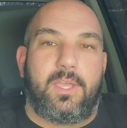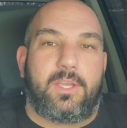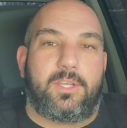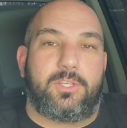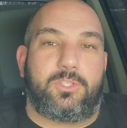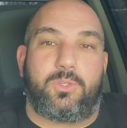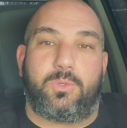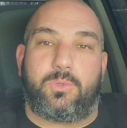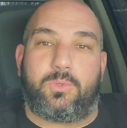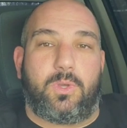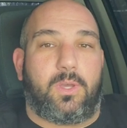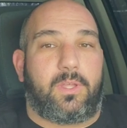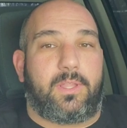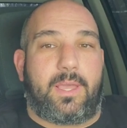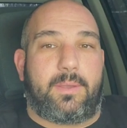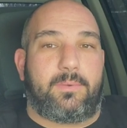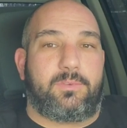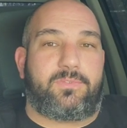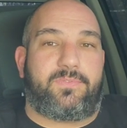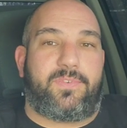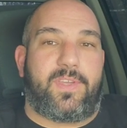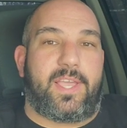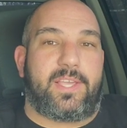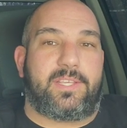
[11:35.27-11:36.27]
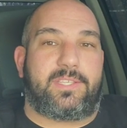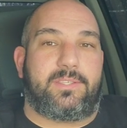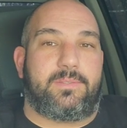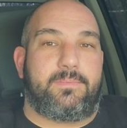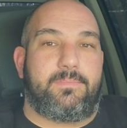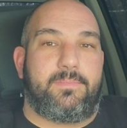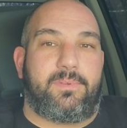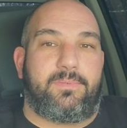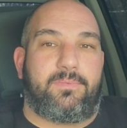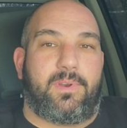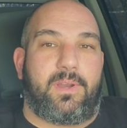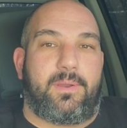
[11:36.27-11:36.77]
Because you thought I was fast
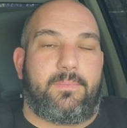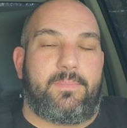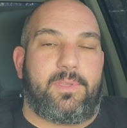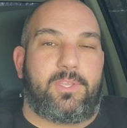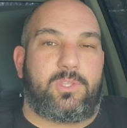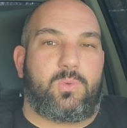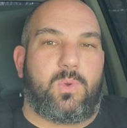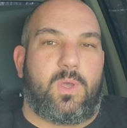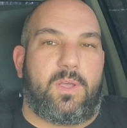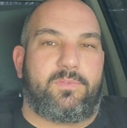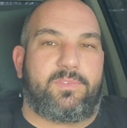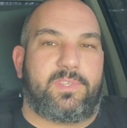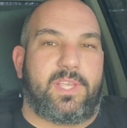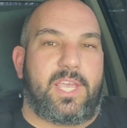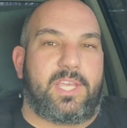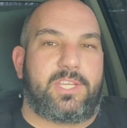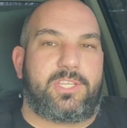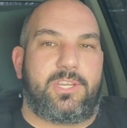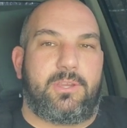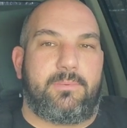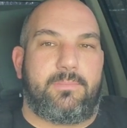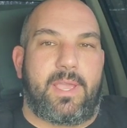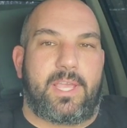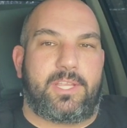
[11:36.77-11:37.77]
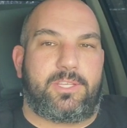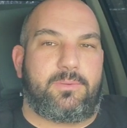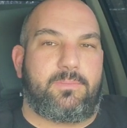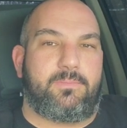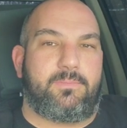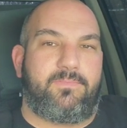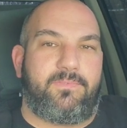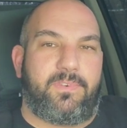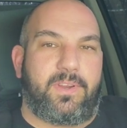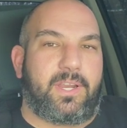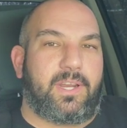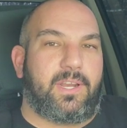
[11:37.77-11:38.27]
in running mid-12s last year.
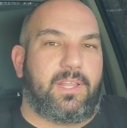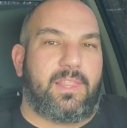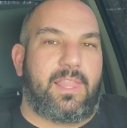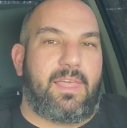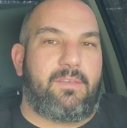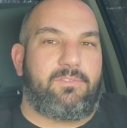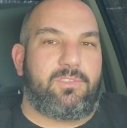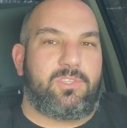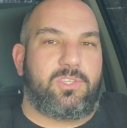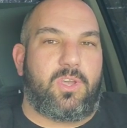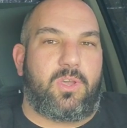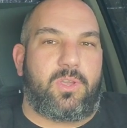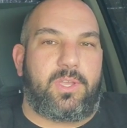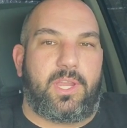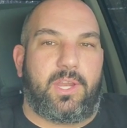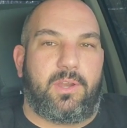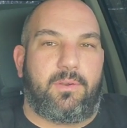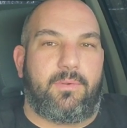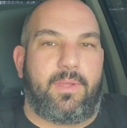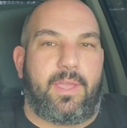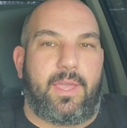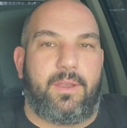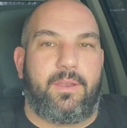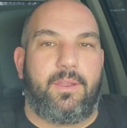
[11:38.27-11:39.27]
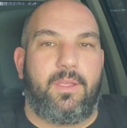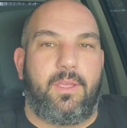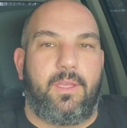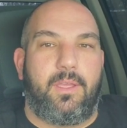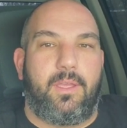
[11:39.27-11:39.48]
Imagine freaking 11s all year round.